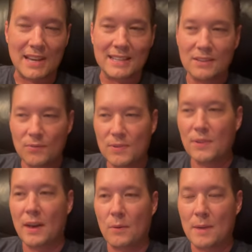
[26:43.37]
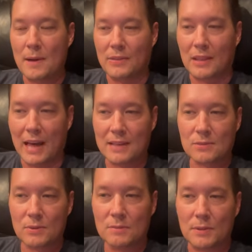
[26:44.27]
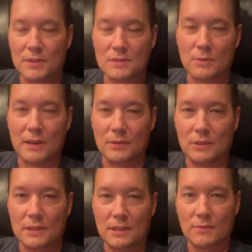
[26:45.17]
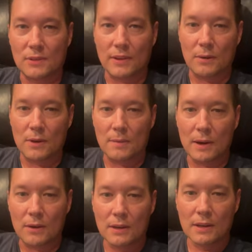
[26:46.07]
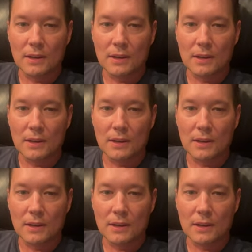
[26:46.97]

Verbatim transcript: I didn't feel that way about the last one, but this one I really did feel that way about.